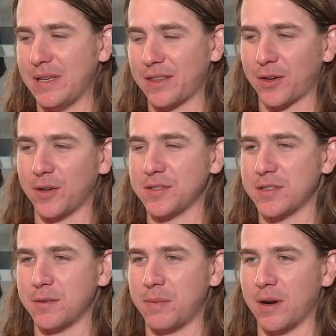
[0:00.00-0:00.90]
take the
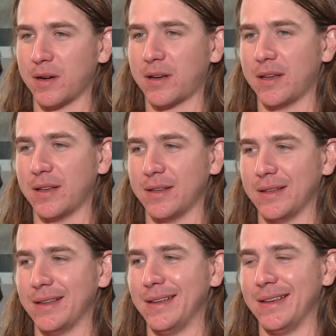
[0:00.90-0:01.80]
girls to the park,
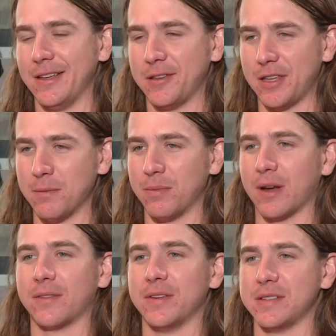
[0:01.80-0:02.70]
get
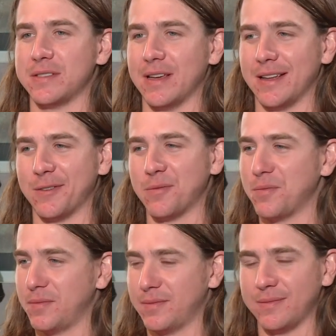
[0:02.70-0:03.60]
breakfast at
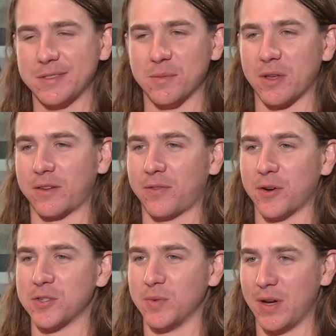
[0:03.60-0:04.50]
somewhere like
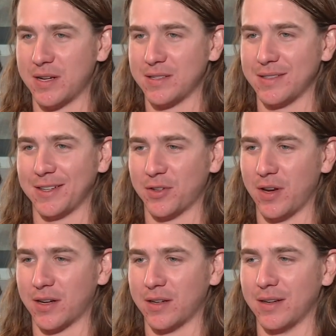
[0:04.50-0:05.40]
First Watch in
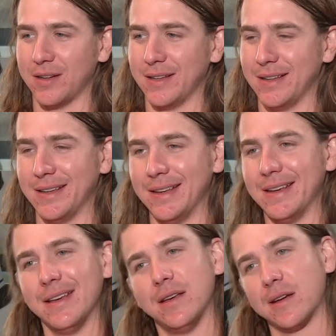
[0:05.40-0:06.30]
Crocker,
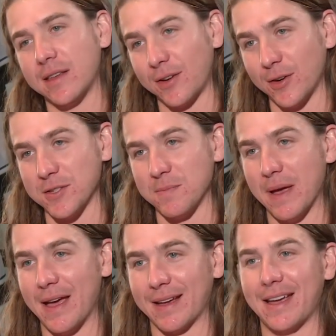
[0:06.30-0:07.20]
get the girls
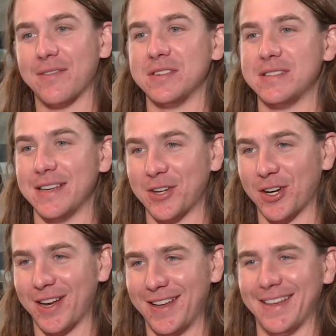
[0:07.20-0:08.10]
back, have a
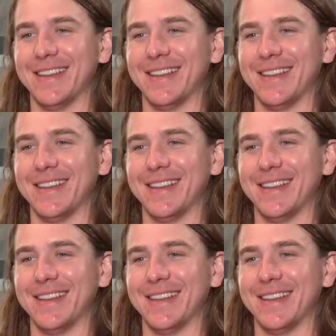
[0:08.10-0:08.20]
sitter,